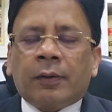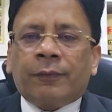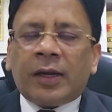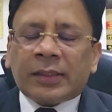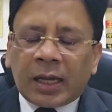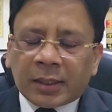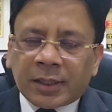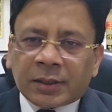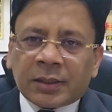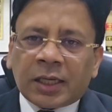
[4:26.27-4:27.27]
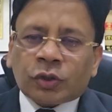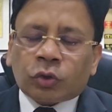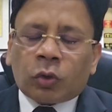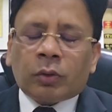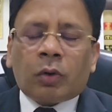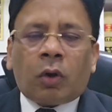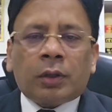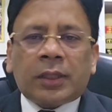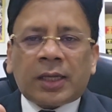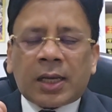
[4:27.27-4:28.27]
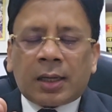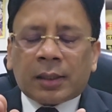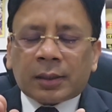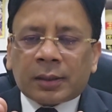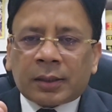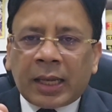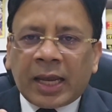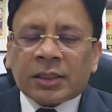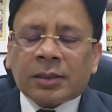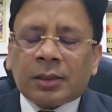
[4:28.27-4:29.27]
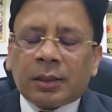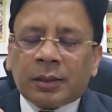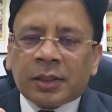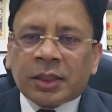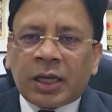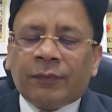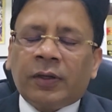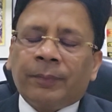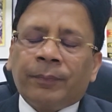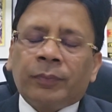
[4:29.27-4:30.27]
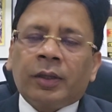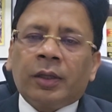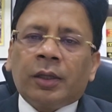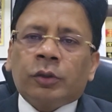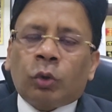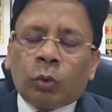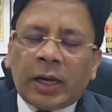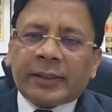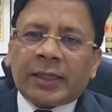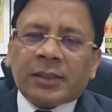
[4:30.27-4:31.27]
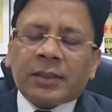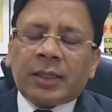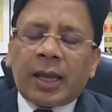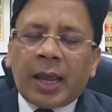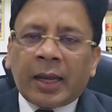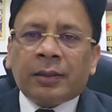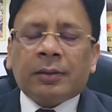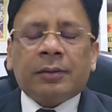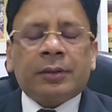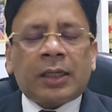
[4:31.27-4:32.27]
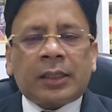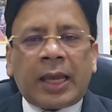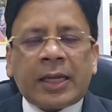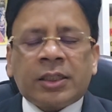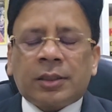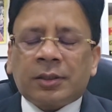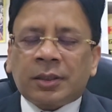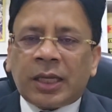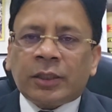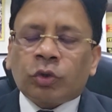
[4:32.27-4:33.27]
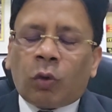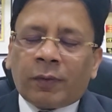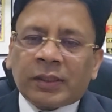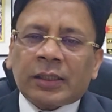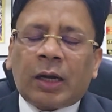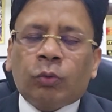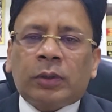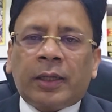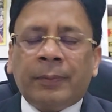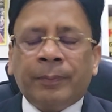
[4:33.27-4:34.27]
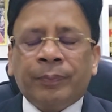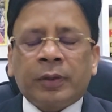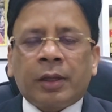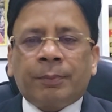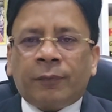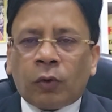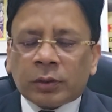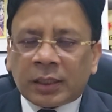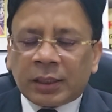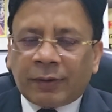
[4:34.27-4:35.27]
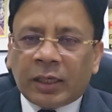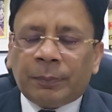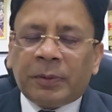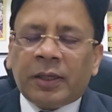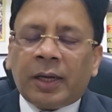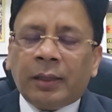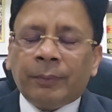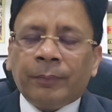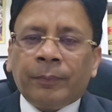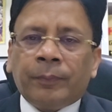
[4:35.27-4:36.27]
where the assessee has shown all the cash received through debtors and the cash sales over the counter before the Diwali period